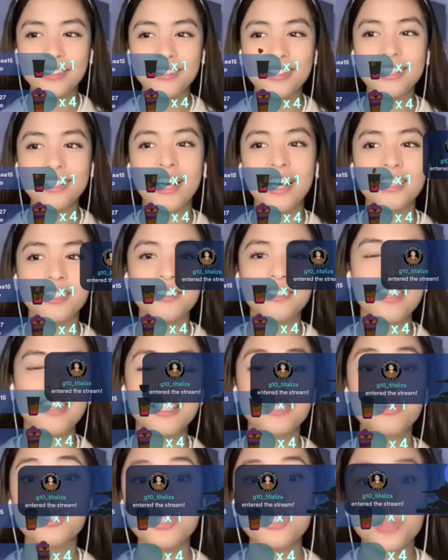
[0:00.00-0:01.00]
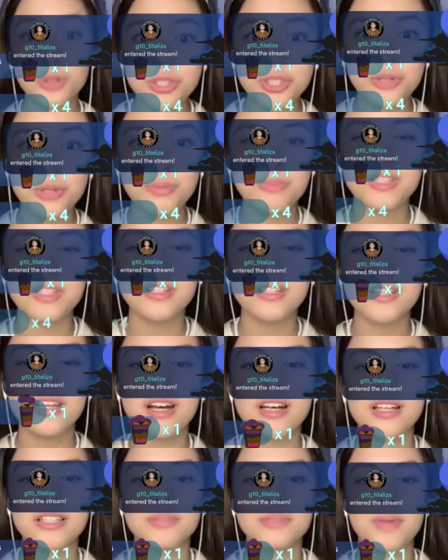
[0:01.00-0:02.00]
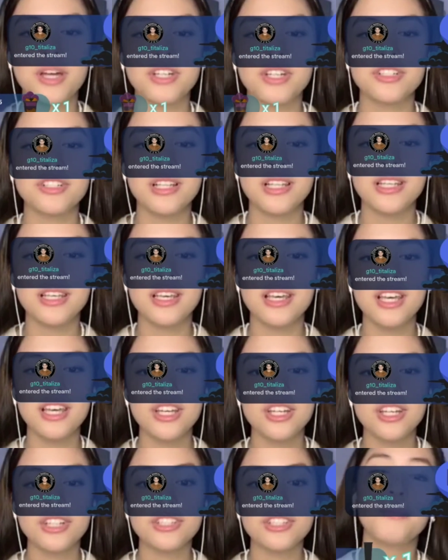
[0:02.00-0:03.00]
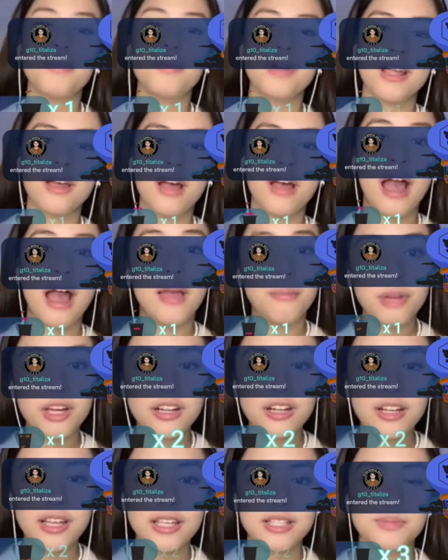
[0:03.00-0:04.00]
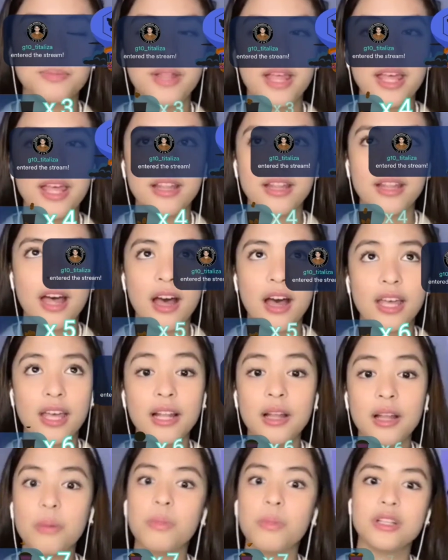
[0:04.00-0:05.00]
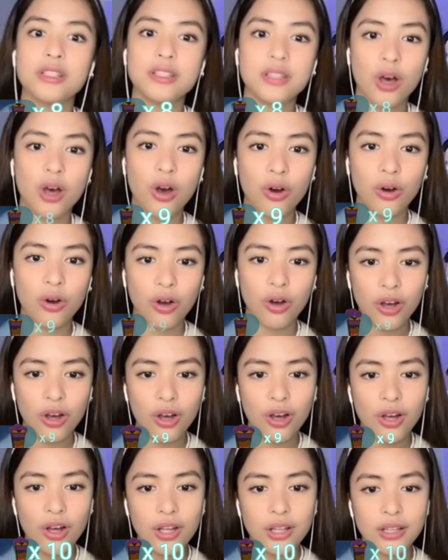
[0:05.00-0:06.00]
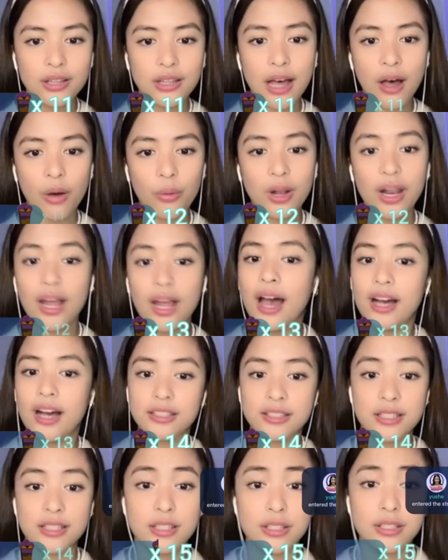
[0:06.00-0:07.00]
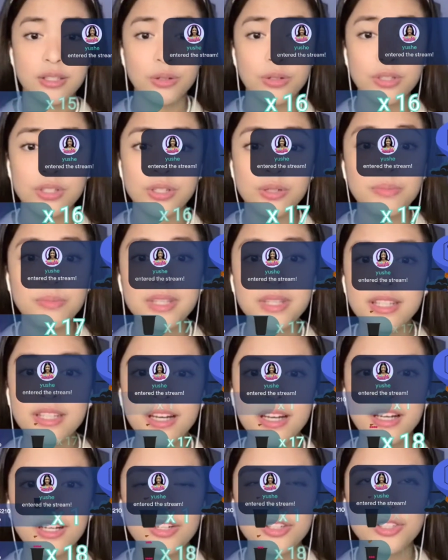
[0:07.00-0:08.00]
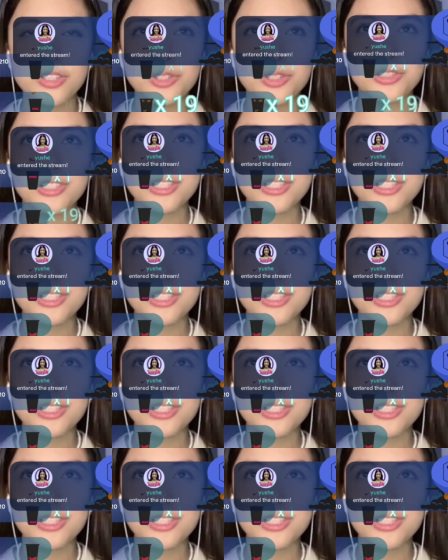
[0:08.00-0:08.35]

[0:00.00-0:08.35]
with a lot of things, with social media especially. Siyempre, I'm gonna explain na ilang month ako na walang access sa social media, ganun. So,